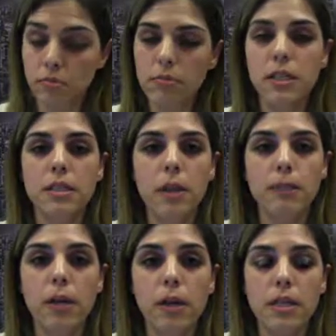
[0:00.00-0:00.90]
next
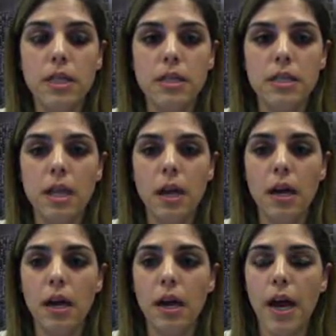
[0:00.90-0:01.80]
resistance
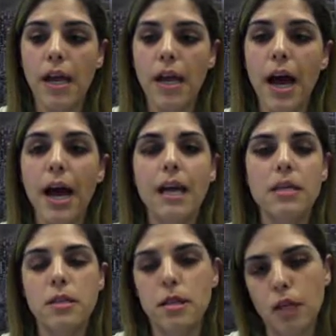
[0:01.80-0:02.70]
area
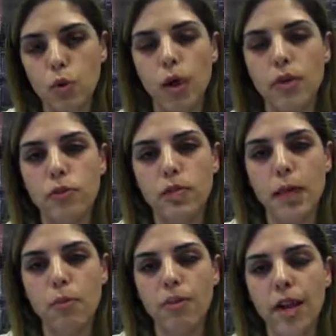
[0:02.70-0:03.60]
is at
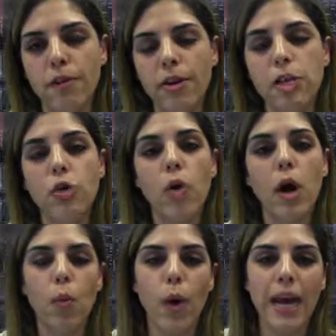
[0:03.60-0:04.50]
200-day moving average,
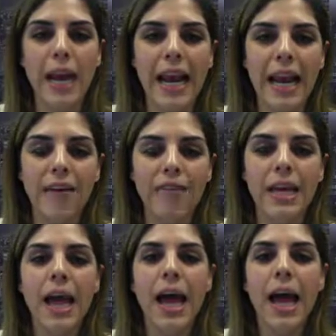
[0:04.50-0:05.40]

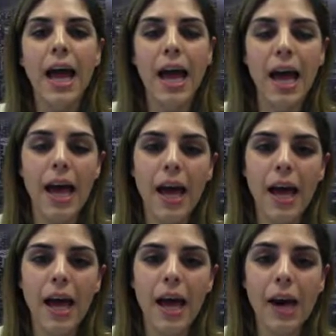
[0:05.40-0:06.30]
111.
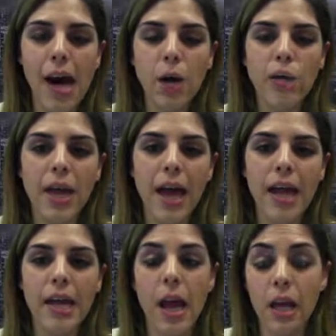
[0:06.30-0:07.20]
Around
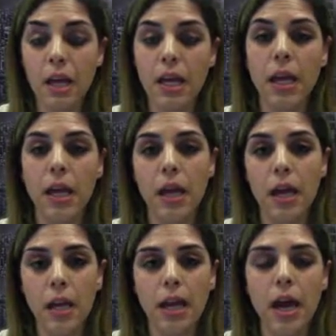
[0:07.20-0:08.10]
area,
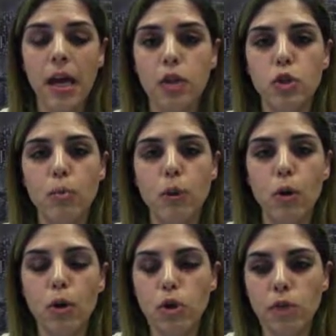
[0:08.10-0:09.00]
key area to be
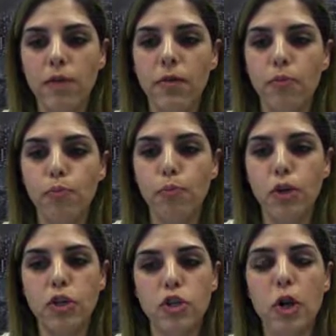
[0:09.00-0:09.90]
watched. If it
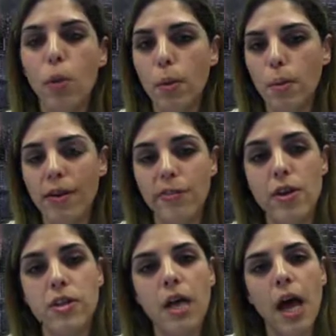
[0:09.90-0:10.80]
breach, we might
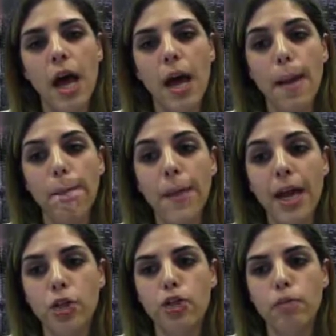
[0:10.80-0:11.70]
face
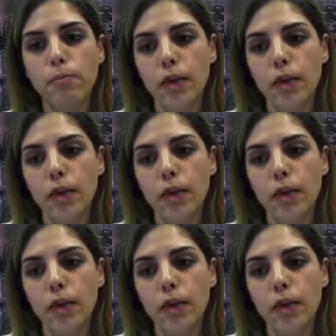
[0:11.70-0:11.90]
major